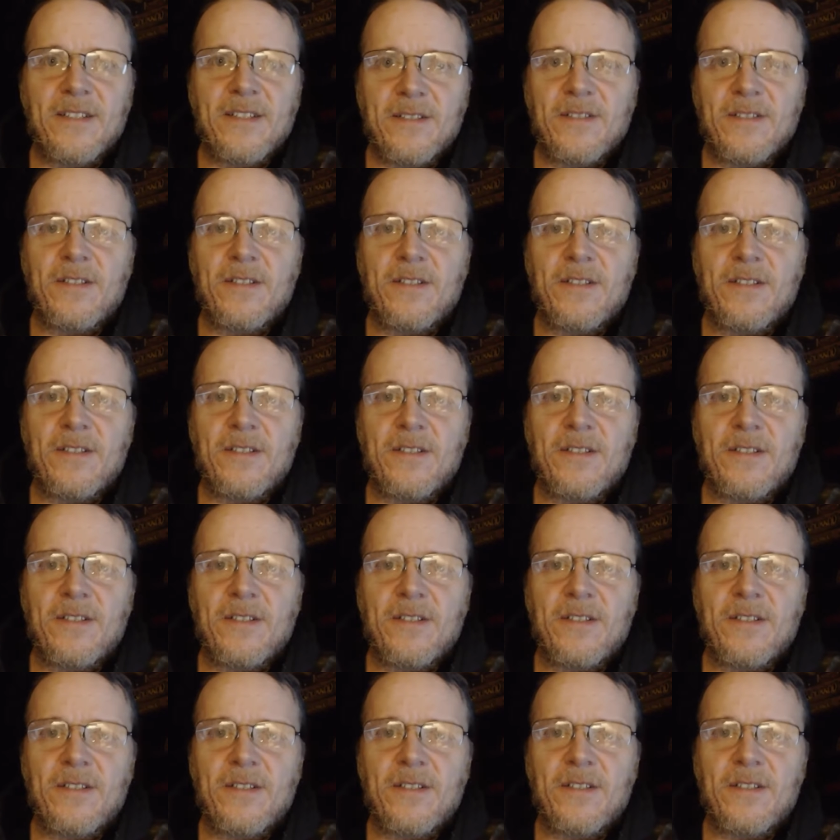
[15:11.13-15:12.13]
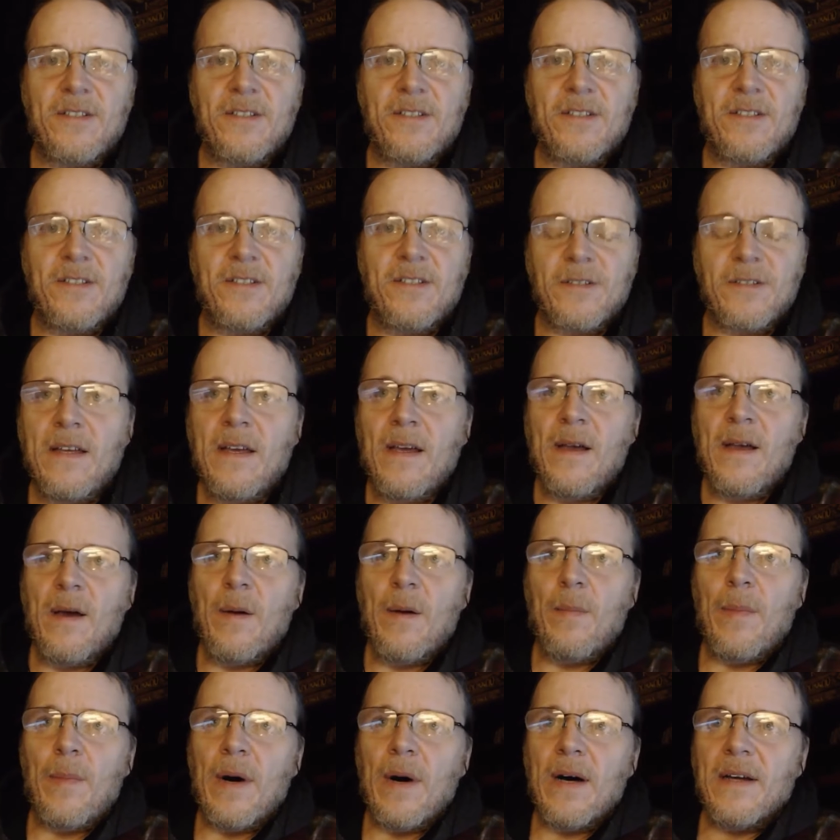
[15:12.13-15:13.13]
and it's a
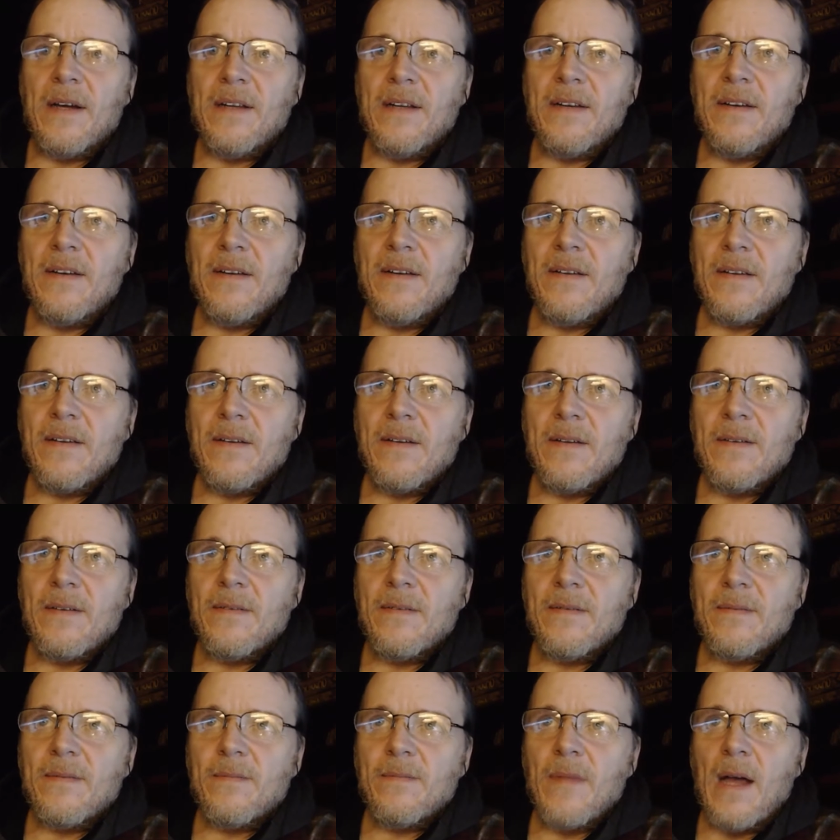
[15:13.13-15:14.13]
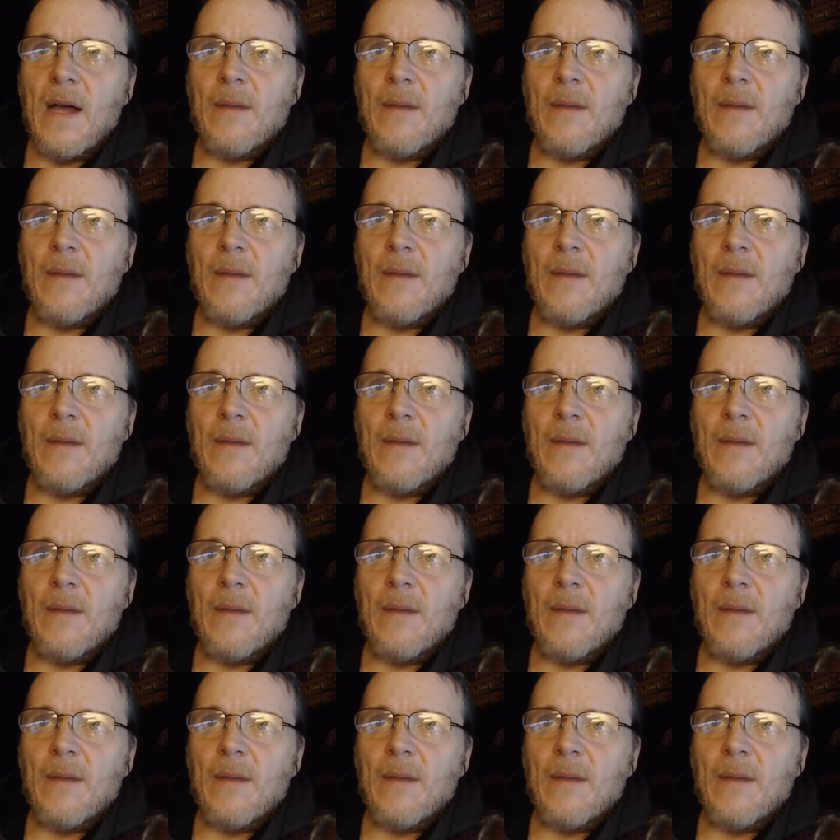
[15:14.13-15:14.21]
big deal. But